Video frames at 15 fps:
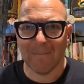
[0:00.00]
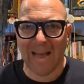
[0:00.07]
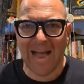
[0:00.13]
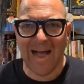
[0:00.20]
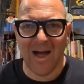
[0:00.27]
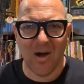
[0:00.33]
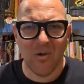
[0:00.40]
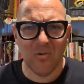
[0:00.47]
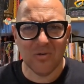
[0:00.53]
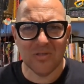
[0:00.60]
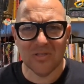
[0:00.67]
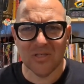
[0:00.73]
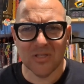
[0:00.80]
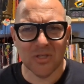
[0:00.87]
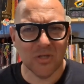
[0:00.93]
how
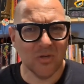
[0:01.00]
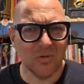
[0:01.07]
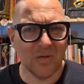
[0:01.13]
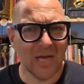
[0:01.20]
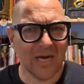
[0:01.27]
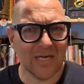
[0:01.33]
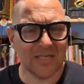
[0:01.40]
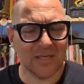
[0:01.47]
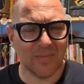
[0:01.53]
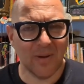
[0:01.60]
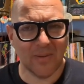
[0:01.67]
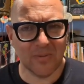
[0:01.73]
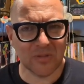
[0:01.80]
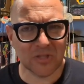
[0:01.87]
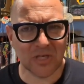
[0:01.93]
did you get into
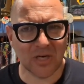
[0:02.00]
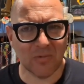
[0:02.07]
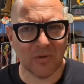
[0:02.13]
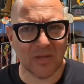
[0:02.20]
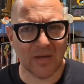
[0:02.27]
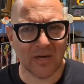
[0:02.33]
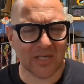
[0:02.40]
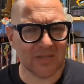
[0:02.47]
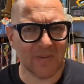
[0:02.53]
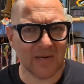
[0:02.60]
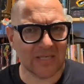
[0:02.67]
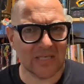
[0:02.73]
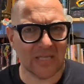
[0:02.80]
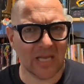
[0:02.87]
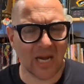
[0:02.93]
publishing without
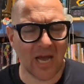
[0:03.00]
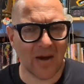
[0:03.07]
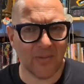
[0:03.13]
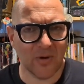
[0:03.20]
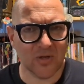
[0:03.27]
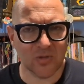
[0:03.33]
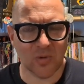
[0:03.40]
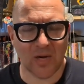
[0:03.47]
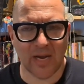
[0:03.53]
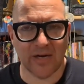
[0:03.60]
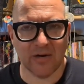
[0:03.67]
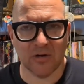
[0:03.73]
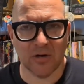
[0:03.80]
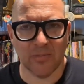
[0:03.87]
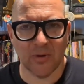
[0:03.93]
expecting that libraries would lend
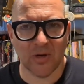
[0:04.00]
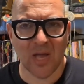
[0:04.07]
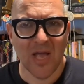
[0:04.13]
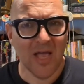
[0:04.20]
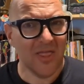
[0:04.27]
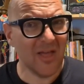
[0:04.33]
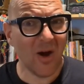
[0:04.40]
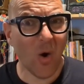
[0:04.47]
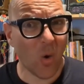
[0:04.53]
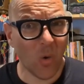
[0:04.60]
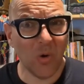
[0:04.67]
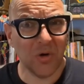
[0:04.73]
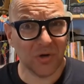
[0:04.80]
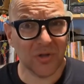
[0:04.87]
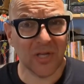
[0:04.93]
out your book? They're
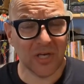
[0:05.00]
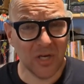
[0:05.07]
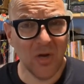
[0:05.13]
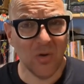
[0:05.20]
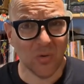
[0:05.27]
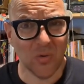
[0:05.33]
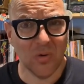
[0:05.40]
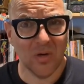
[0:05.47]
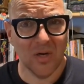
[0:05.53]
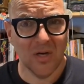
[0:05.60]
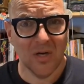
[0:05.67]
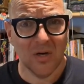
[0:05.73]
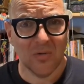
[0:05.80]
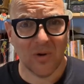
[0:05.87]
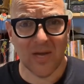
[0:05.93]
older than you,
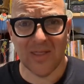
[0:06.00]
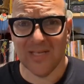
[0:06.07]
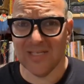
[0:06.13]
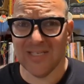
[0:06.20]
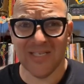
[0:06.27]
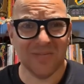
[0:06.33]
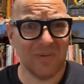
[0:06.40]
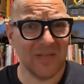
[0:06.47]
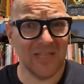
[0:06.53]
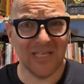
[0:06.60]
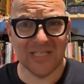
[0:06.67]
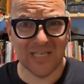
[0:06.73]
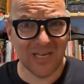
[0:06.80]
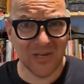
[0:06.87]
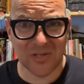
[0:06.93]
right? This has been the
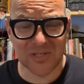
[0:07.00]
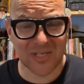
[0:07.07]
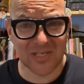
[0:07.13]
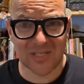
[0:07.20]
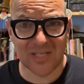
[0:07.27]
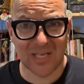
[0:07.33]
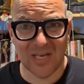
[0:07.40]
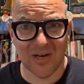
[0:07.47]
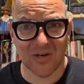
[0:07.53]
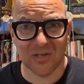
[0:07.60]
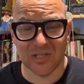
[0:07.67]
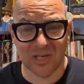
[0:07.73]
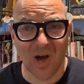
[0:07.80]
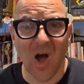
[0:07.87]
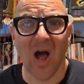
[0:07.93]
deal since the year
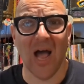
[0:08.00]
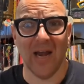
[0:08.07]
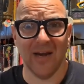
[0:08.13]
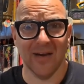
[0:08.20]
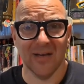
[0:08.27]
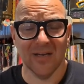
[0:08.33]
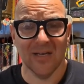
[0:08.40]
dot.